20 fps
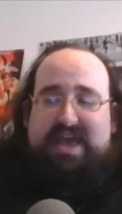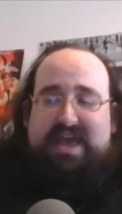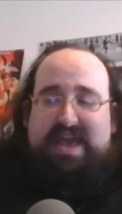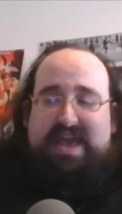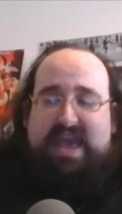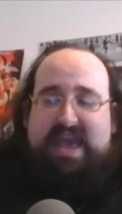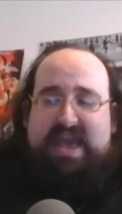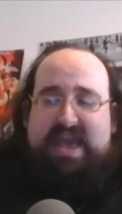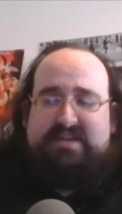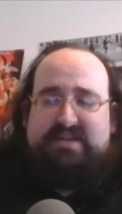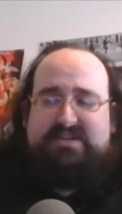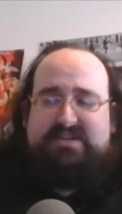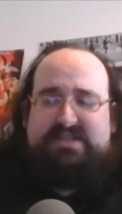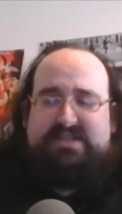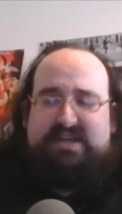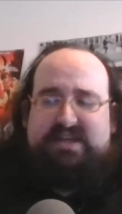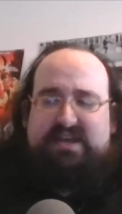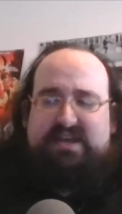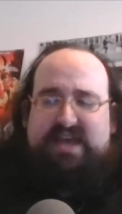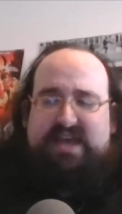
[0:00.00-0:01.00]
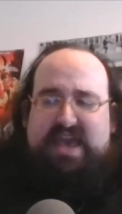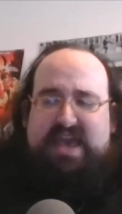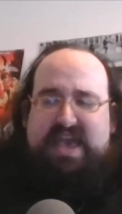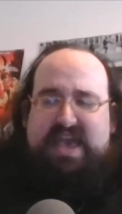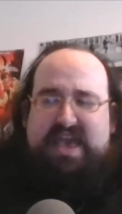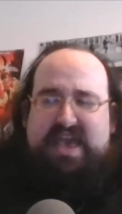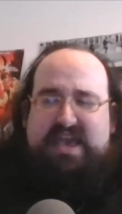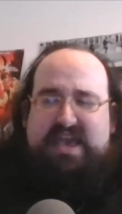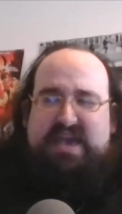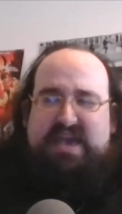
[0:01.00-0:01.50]
and uh, eh,
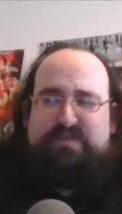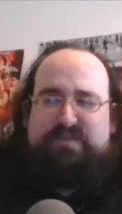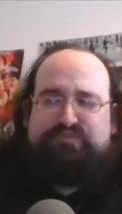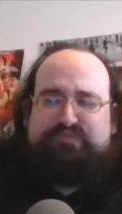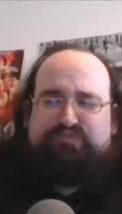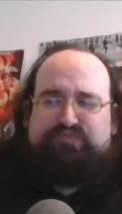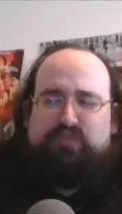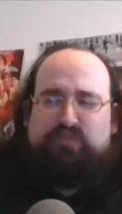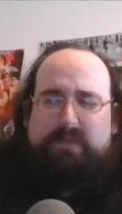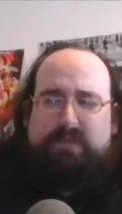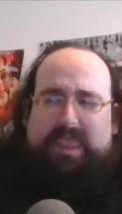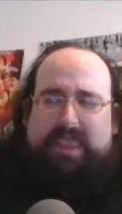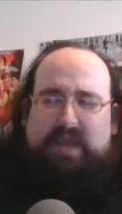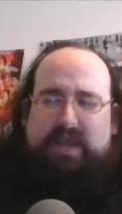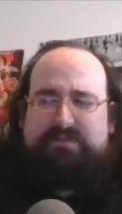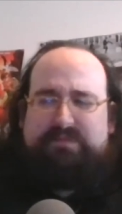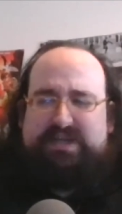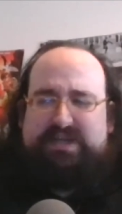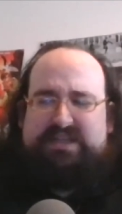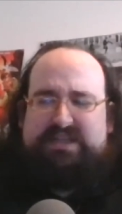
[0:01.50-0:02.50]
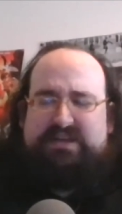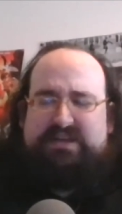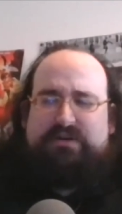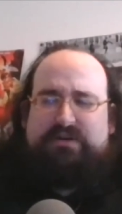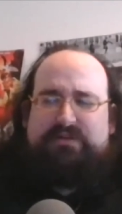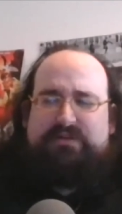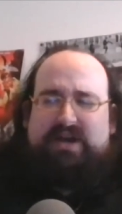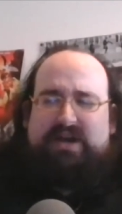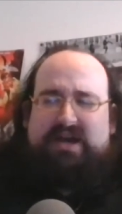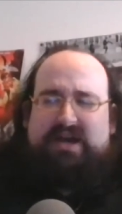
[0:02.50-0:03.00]
eh, but you
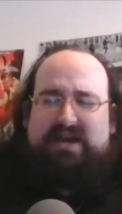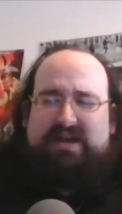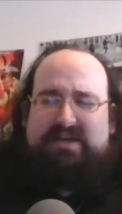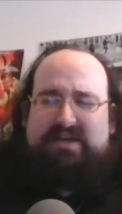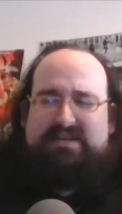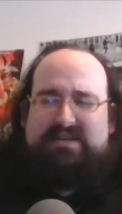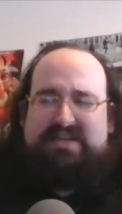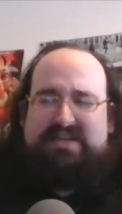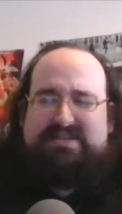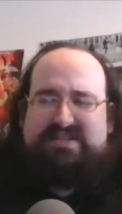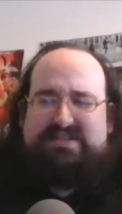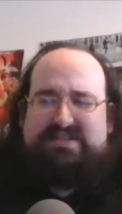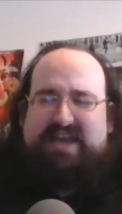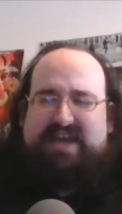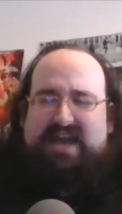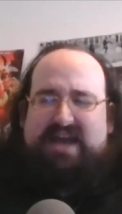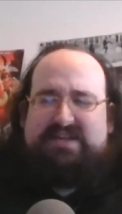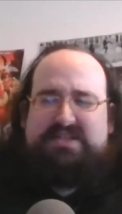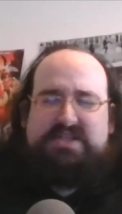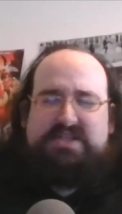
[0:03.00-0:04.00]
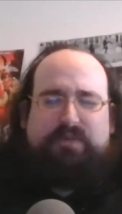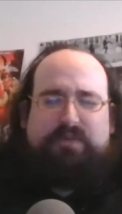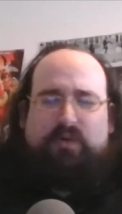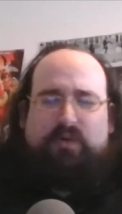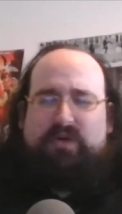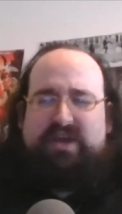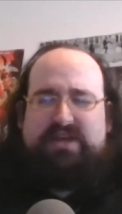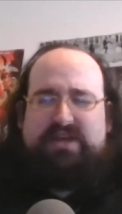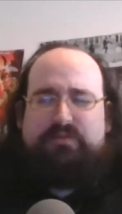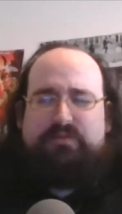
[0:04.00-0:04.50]
know, uh, it just got to the
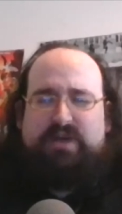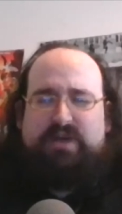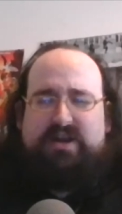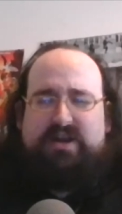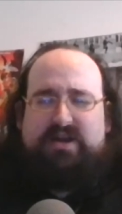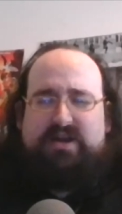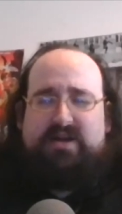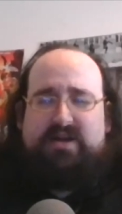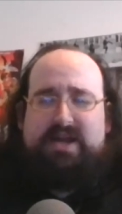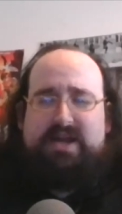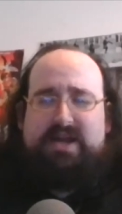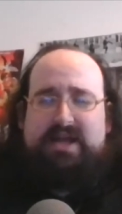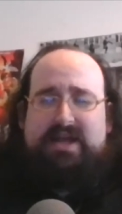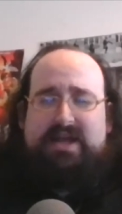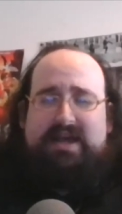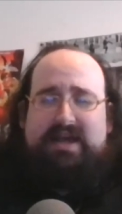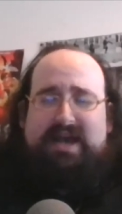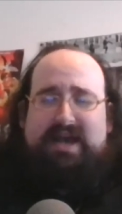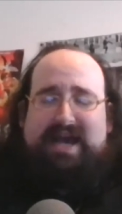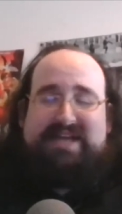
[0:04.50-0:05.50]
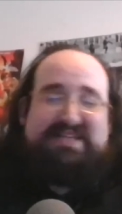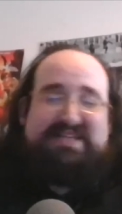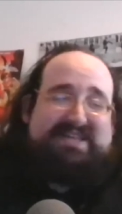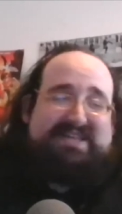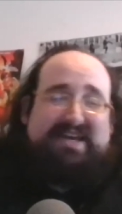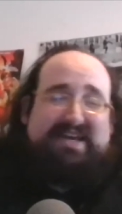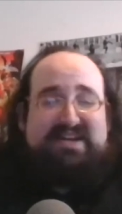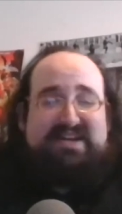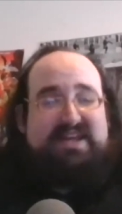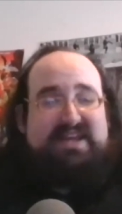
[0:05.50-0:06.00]
point where I
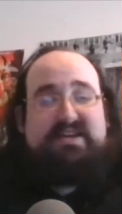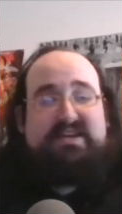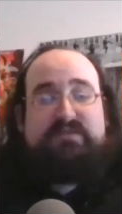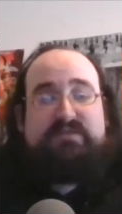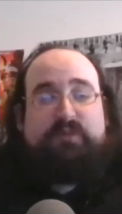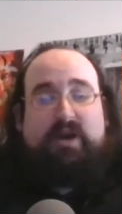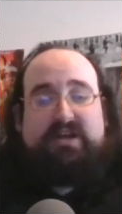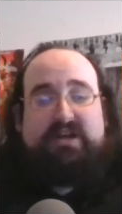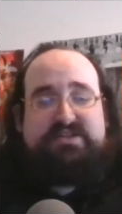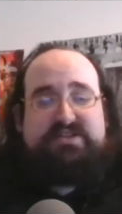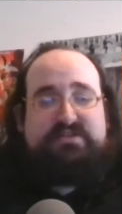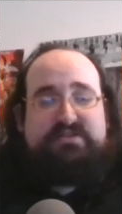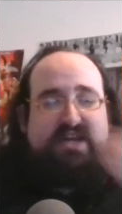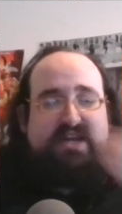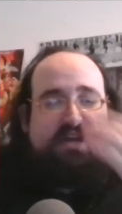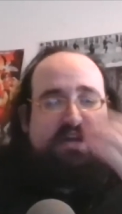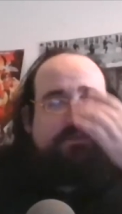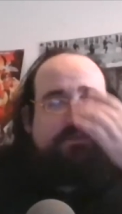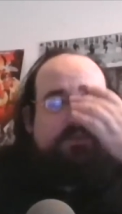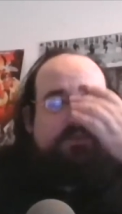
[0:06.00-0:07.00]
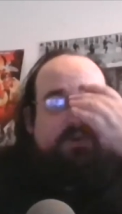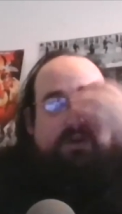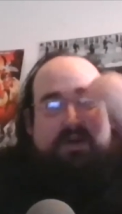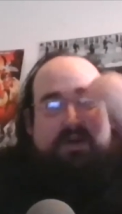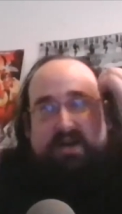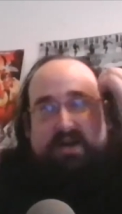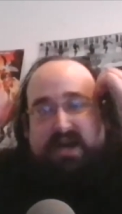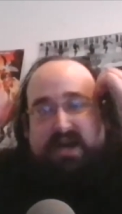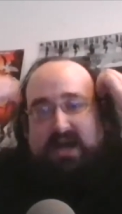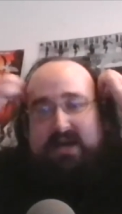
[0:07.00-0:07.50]
decided I didn't want to do it
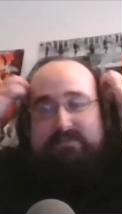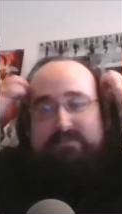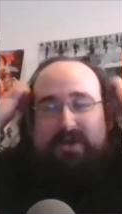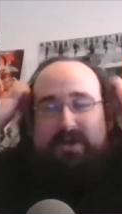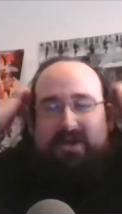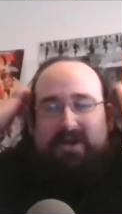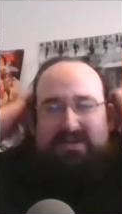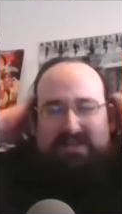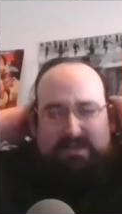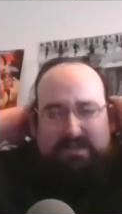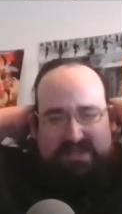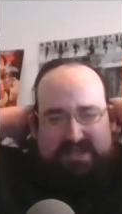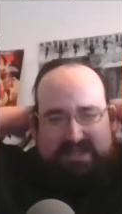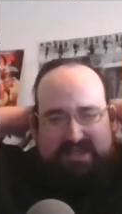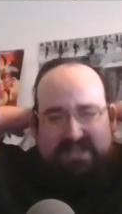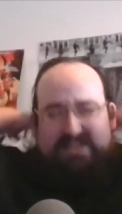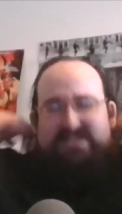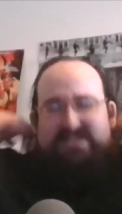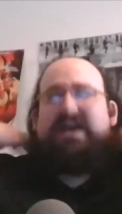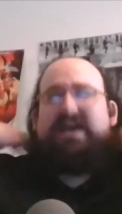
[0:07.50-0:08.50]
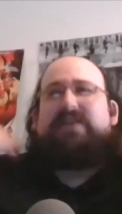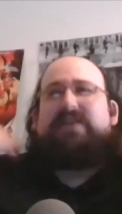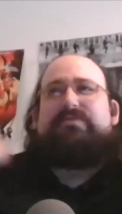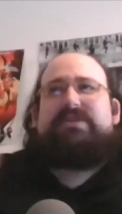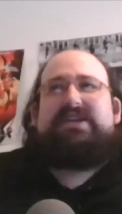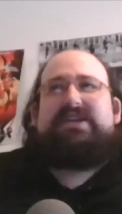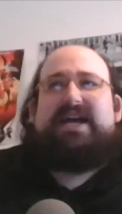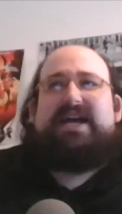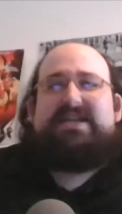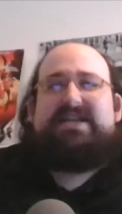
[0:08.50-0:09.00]
anymore. Um, partly because I
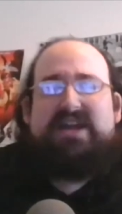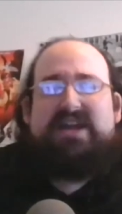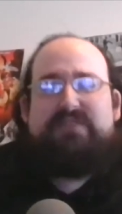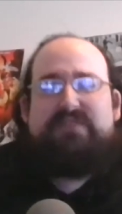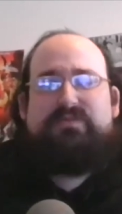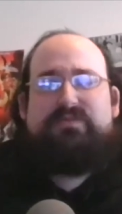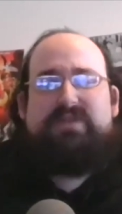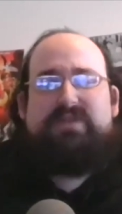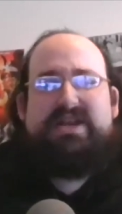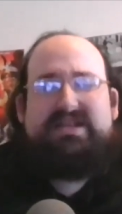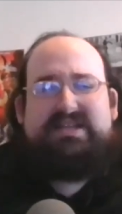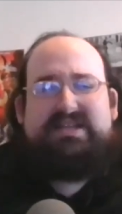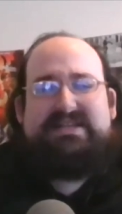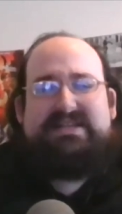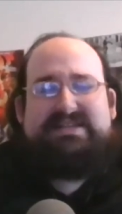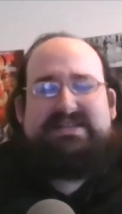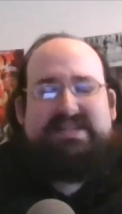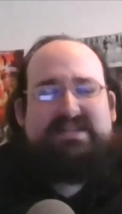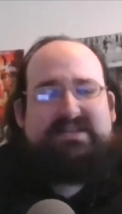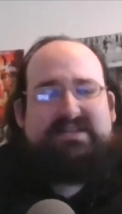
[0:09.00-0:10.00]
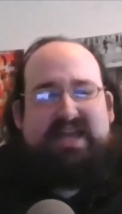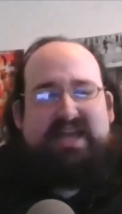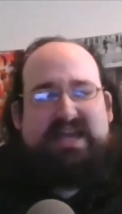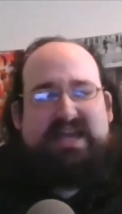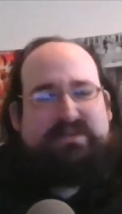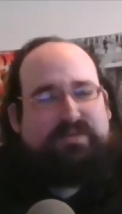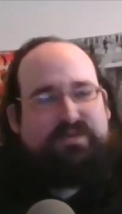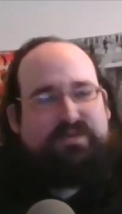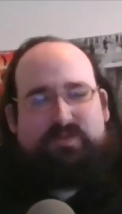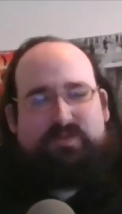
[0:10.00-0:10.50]
realized I really didn't
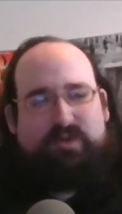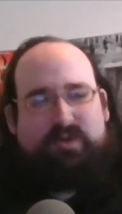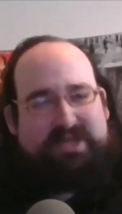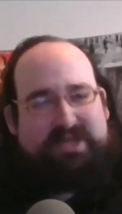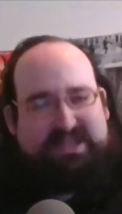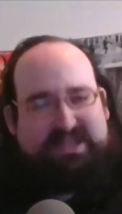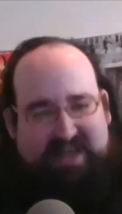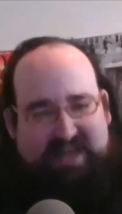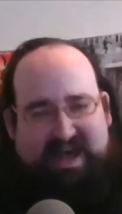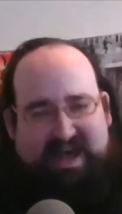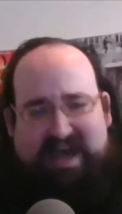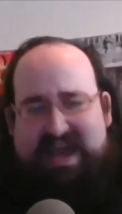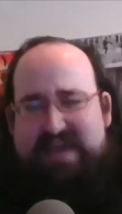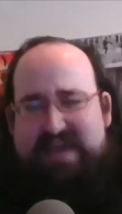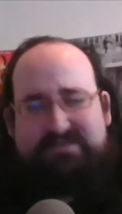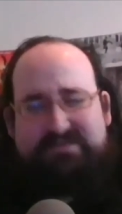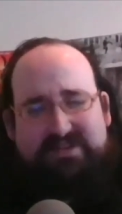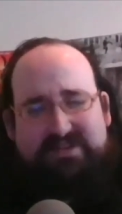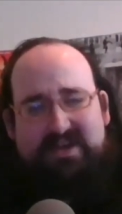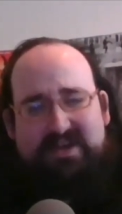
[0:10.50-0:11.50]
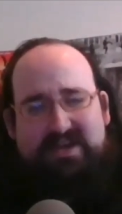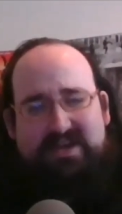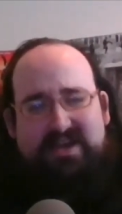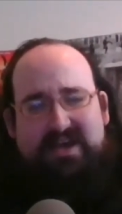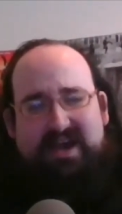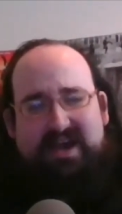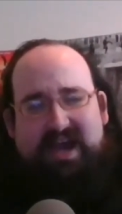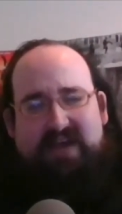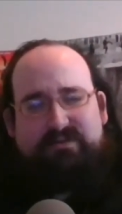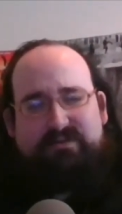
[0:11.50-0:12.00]
like performing live.
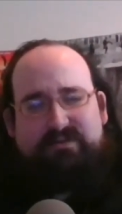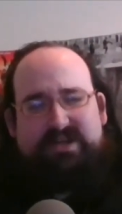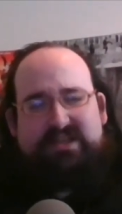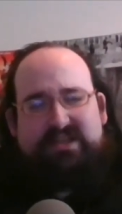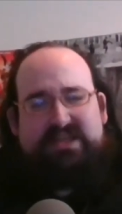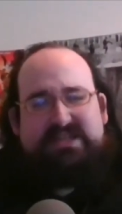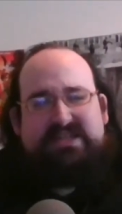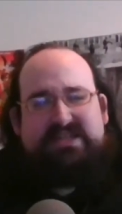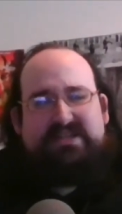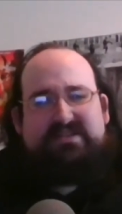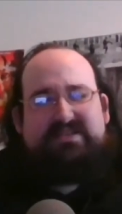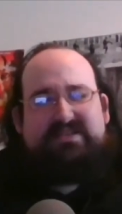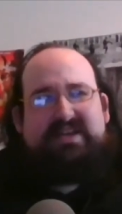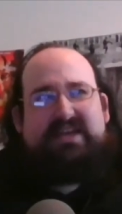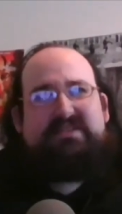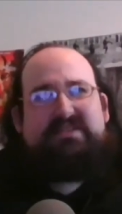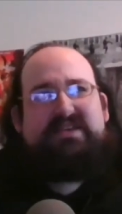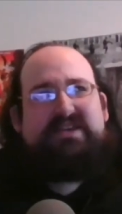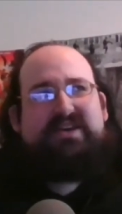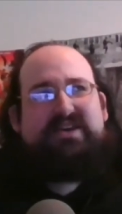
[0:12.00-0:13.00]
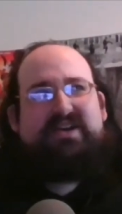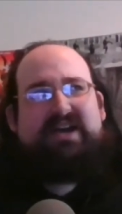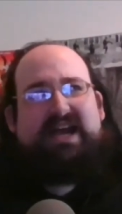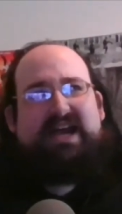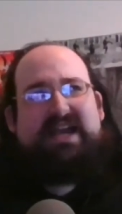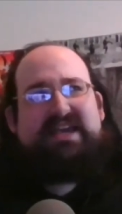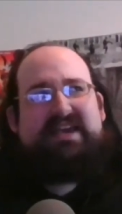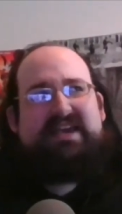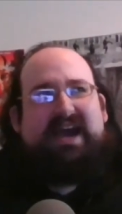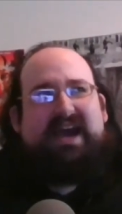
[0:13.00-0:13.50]
I really didn't. You know,
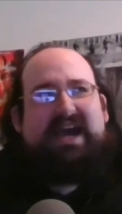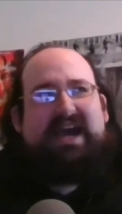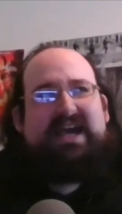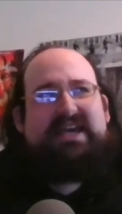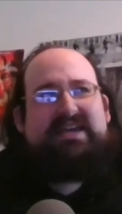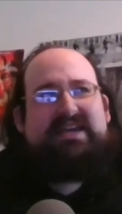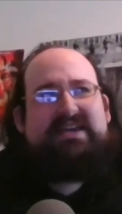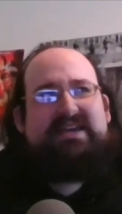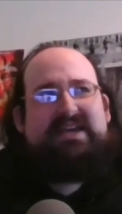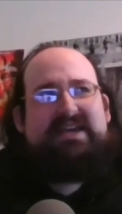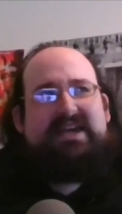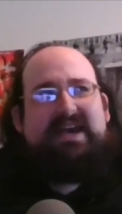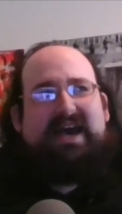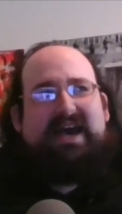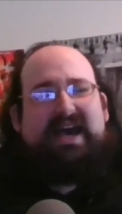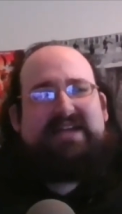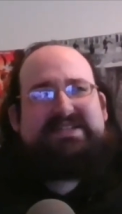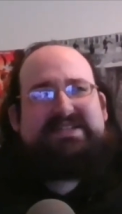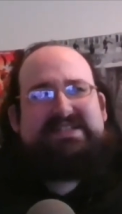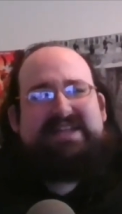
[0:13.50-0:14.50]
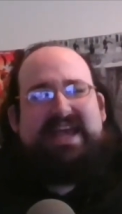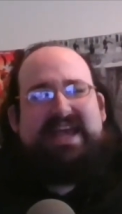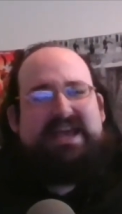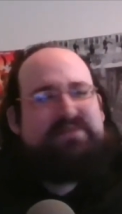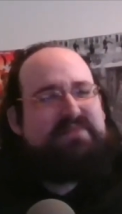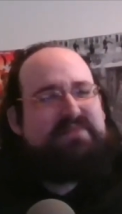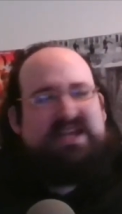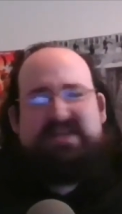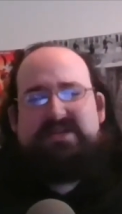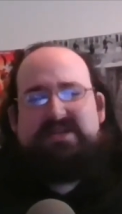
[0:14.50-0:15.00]
I I I just
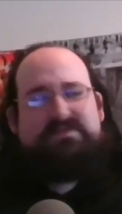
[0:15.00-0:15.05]
hate making